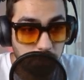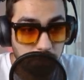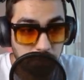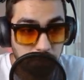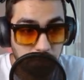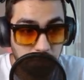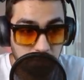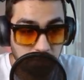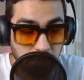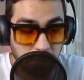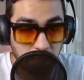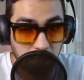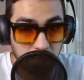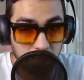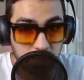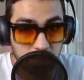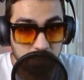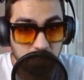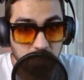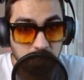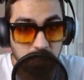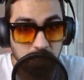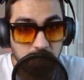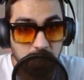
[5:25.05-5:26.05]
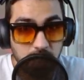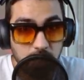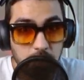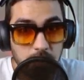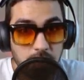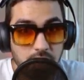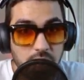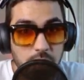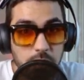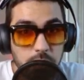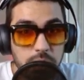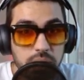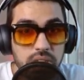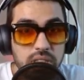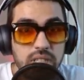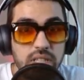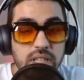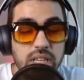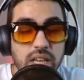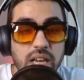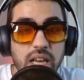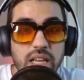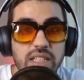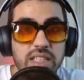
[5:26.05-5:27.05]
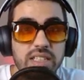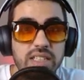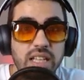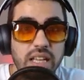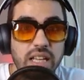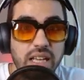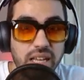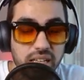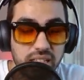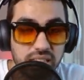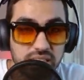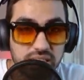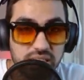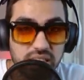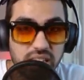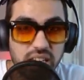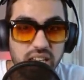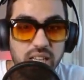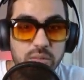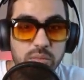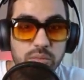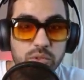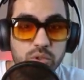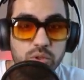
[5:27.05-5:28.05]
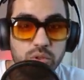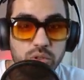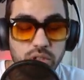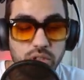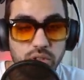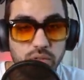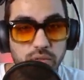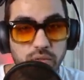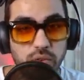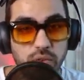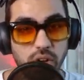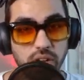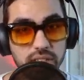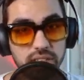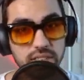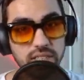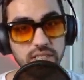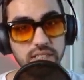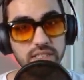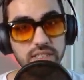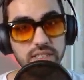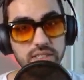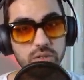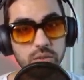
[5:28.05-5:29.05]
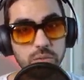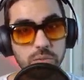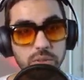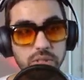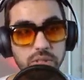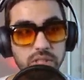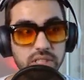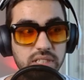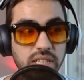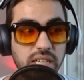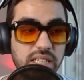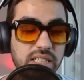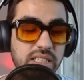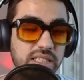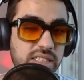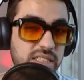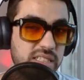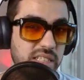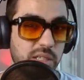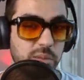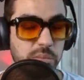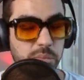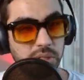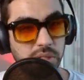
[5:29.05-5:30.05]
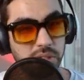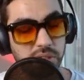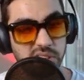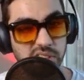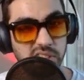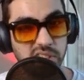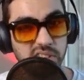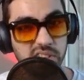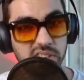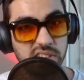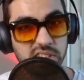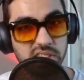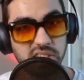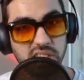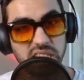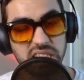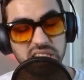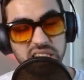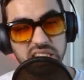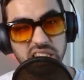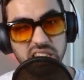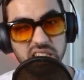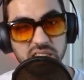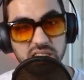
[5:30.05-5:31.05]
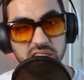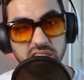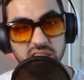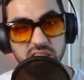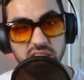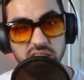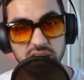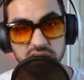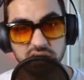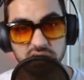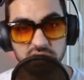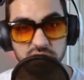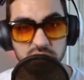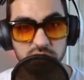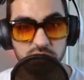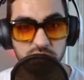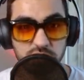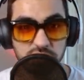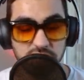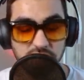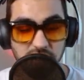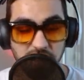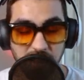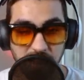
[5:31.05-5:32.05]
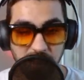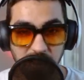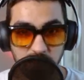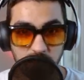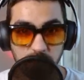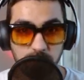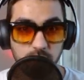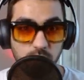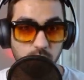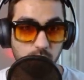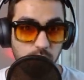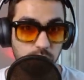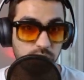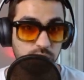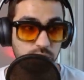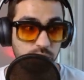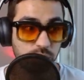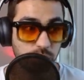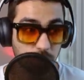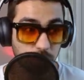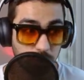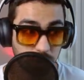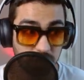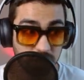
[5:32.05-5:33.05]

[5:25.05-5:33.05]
method that maybe in the end game you're going to find this to be the easier method, because you just have those two